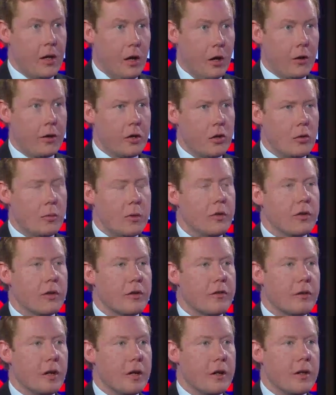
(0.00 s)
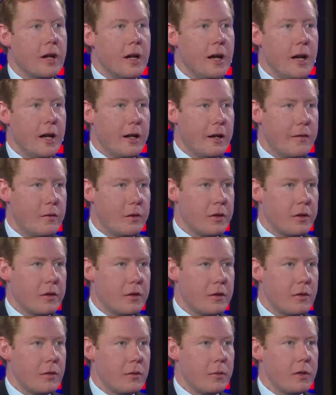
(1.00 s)
on the new music front, and everything
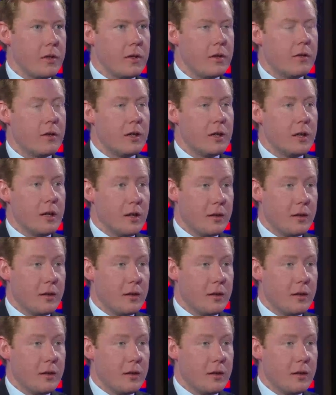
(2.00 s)
to do with these,